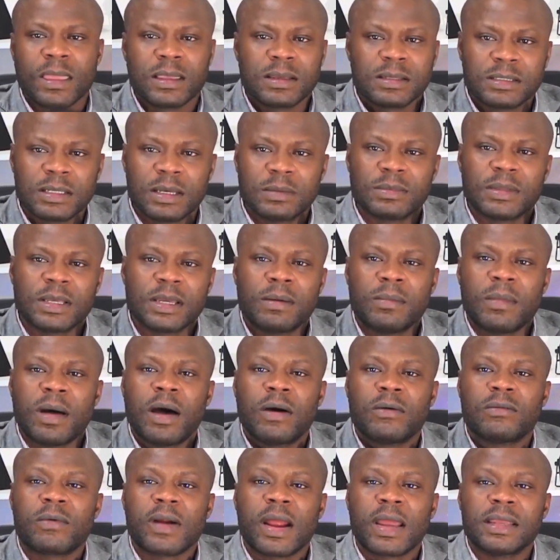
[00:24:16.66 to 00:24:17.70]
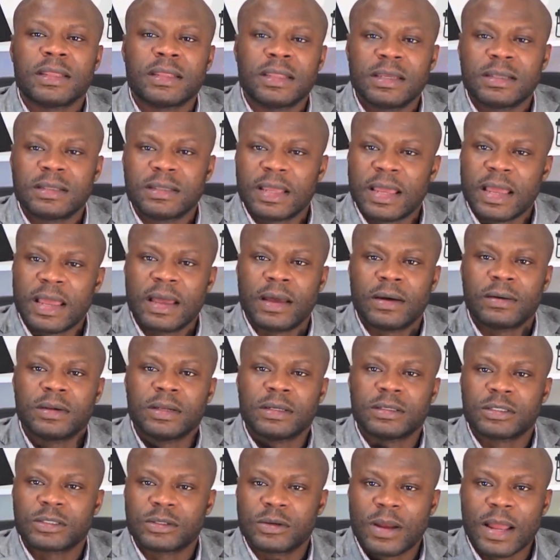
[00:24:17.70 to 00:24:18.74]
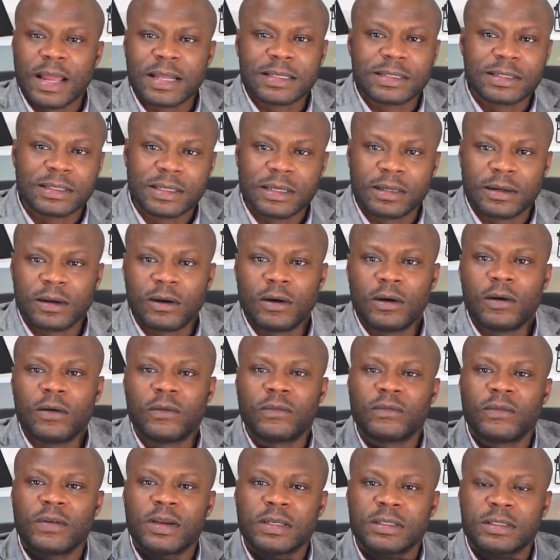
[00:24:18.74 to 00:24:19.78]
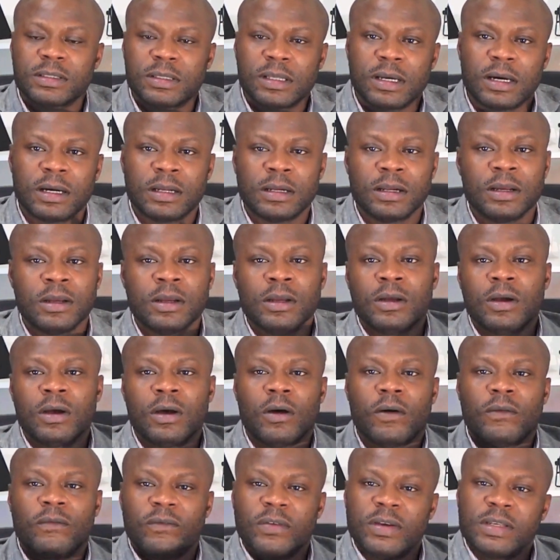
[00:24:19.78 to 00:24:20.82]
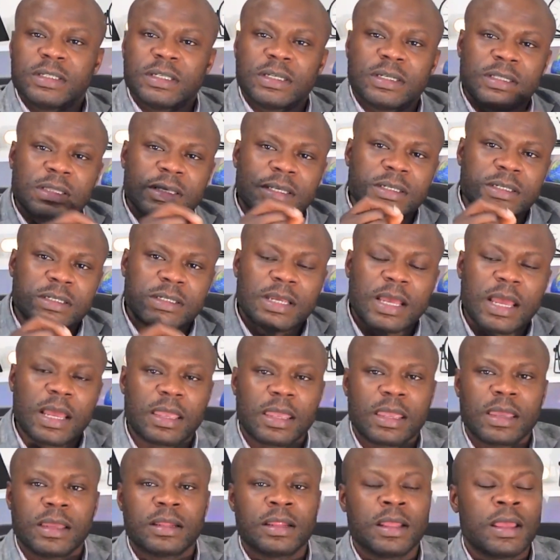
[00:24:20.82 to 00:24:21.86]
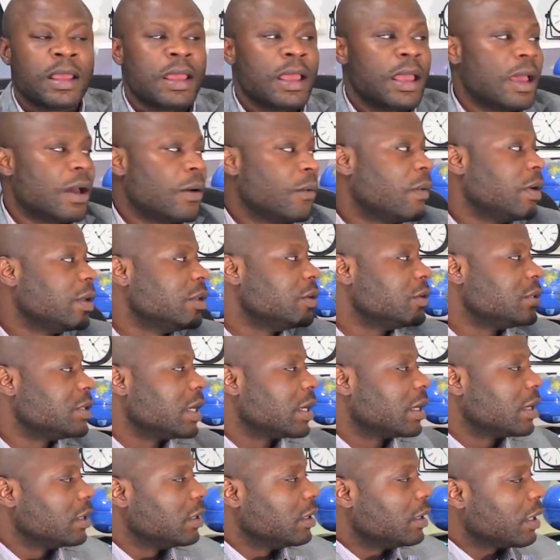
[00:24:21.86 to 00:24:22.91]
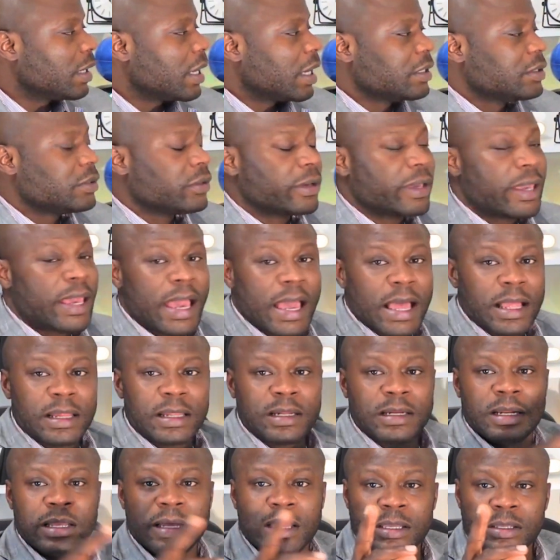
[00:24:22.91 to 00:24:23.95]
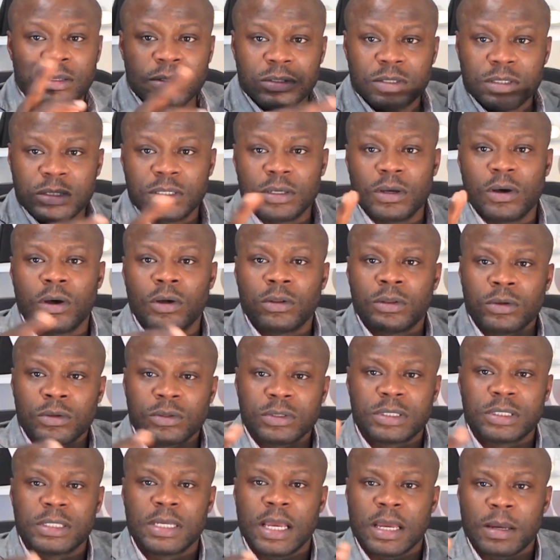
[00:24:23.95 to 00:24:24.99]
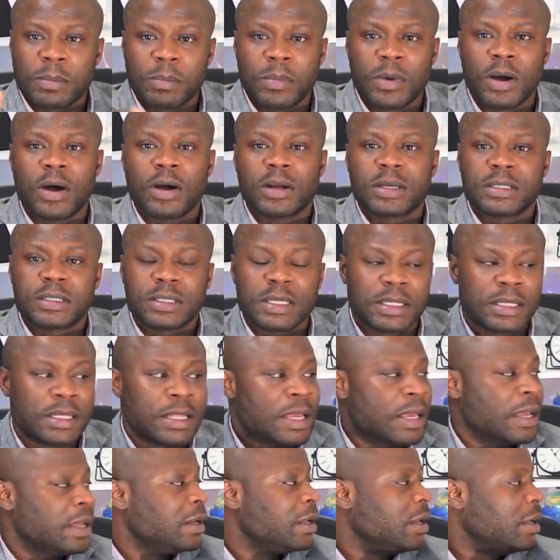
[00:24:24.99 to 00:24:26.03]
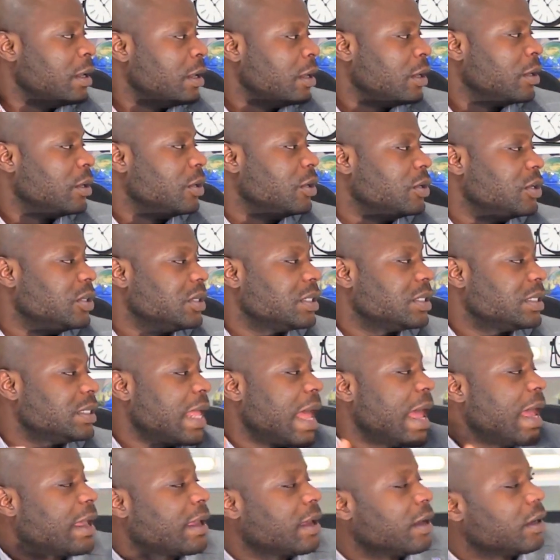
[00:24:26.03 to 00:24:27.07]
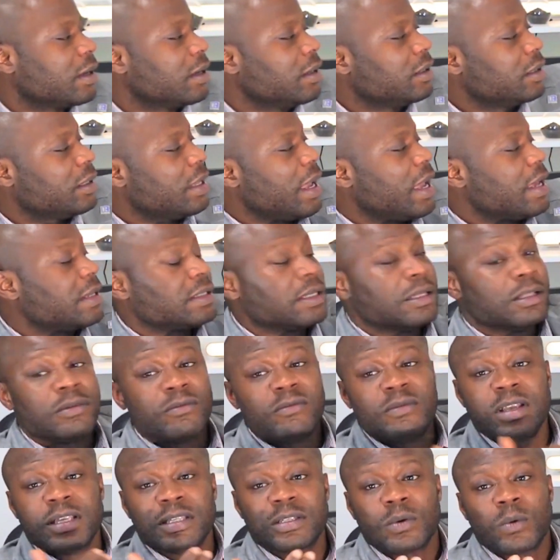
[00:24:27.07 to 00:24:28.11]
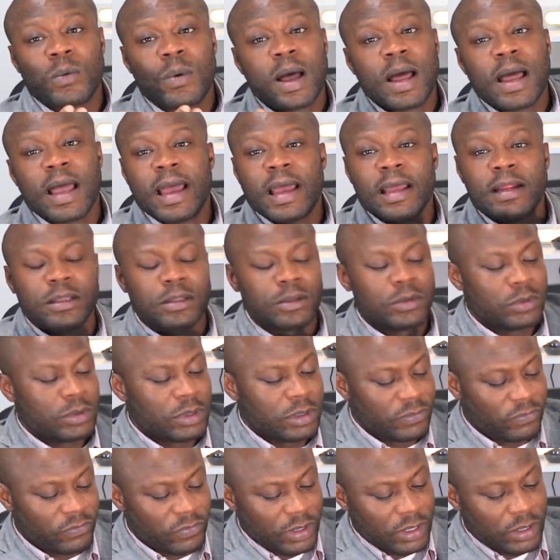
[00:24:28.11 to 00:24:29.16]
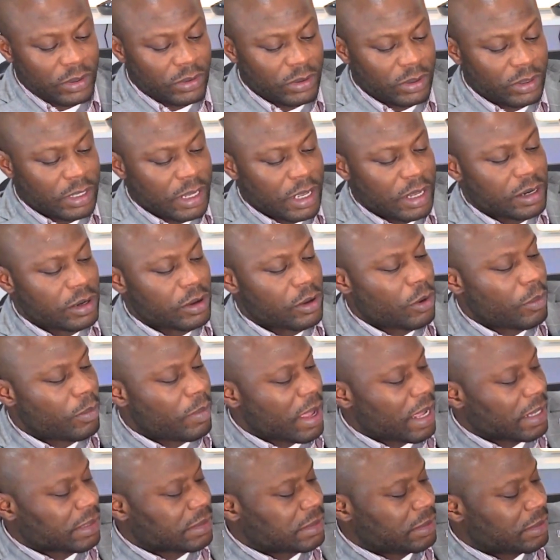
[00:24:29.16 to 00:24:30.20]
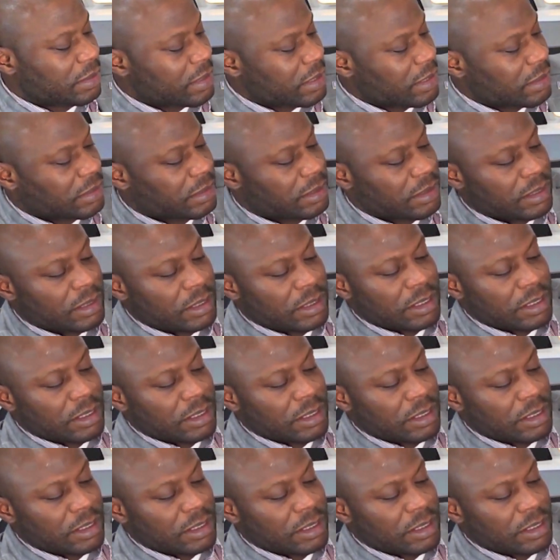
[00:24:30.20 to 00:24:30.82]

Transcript: Something about writing it down and scratching it off is done, or physically checking. And when you take a look at your calendar and you see all those check marks, and then you just stacking good days. And the reason why I had to do this video today, to go back to this,